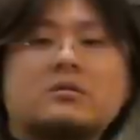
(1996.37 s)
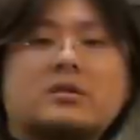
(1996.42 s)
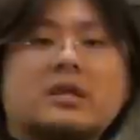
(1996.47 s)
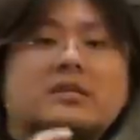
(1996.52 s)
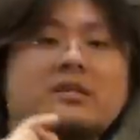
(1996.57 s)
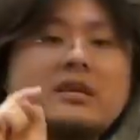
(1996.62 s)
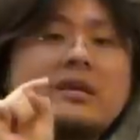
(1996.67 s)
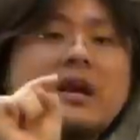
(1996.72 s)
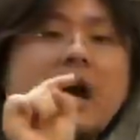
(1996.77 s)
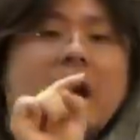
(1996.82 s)

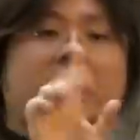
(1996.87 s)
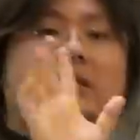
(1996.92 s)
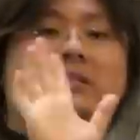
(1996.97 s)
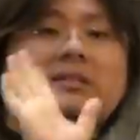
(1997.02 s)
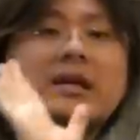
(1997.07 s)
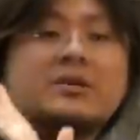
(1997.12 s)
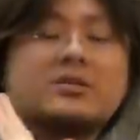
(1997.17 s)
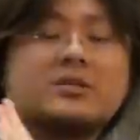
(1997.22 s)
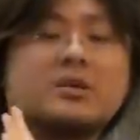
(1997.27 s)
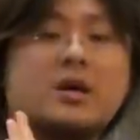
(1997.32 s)
that the
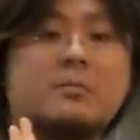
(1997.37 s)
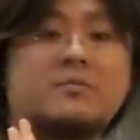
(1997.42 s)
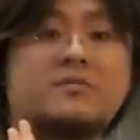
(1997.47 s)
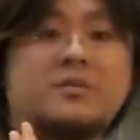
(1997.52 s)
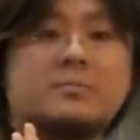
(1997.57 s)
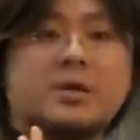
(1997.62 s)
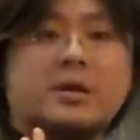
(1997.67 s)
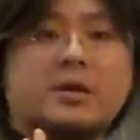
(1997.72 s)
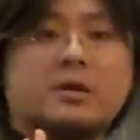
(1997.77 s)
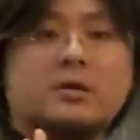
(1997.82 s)
guidance had to come
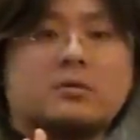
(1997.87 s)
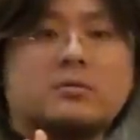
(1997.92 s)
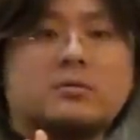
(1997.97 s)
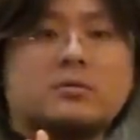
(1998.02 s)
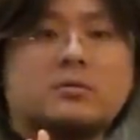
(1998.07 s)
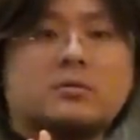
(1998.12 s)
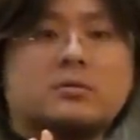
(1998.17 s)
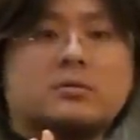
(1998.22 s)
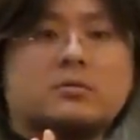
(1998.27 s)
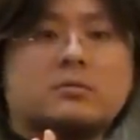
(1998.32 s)
from here.
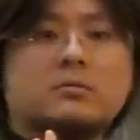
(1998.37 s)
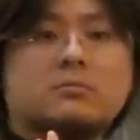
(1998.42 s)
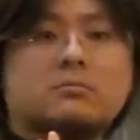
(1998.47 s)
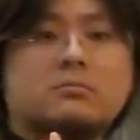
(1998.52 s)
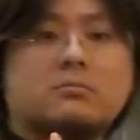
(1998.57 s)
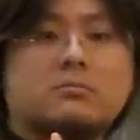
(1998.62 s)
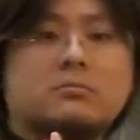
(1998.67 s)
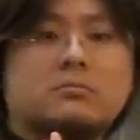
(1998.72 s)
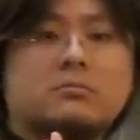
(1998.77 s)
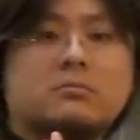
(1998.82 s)

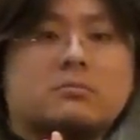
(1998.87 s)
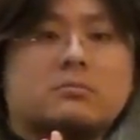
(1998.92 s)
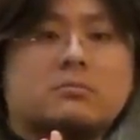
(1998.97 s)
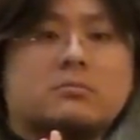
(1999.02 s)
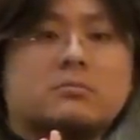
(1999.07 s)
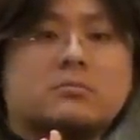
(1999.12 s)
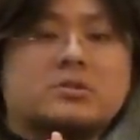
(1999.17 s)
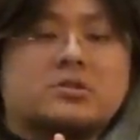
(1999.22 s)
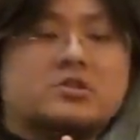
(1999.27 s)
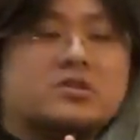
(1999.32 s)

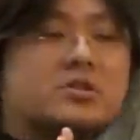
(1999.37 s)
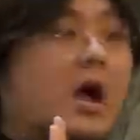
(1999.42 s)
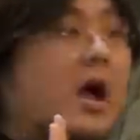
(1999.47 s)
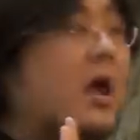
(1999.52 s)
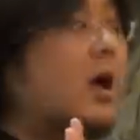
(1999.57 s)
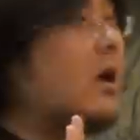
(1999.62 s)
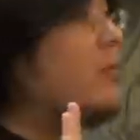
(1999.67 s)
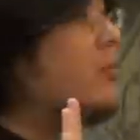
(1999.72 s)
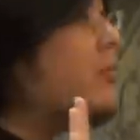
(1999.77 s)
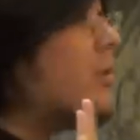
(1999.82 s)
It's
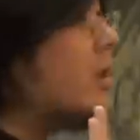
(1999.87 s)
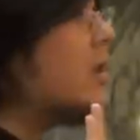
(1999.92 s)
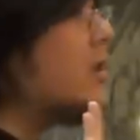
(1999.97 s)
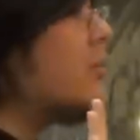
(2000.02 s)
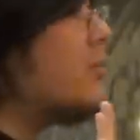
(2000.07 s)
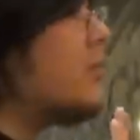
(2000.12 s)
not a really,